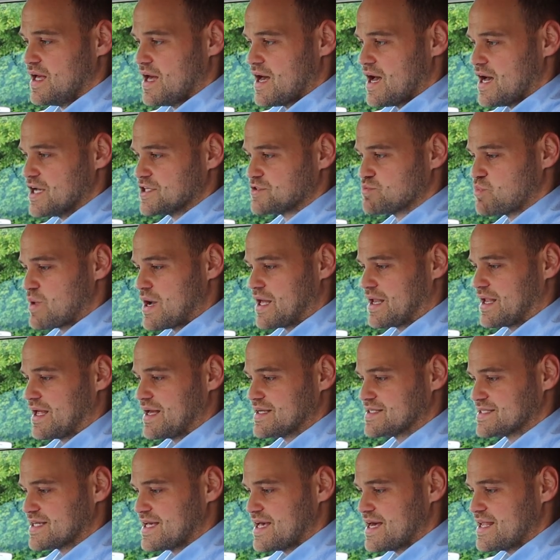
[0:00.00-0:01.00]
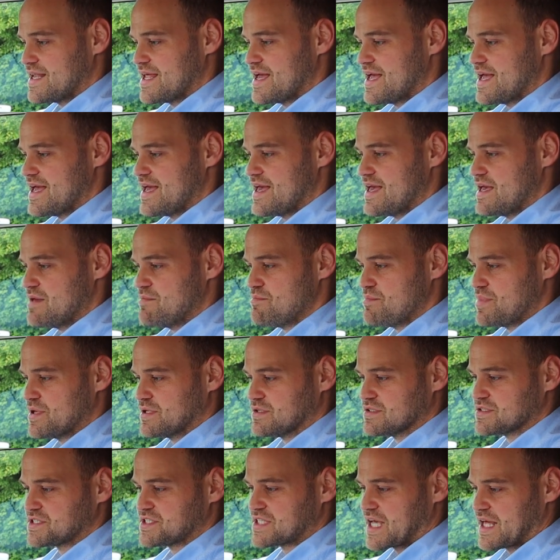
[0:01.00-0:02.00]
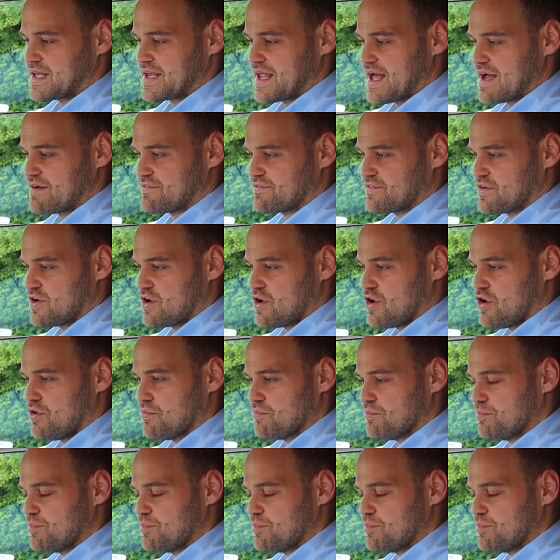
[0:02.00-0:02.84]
as well as an inbuilt sat-nav on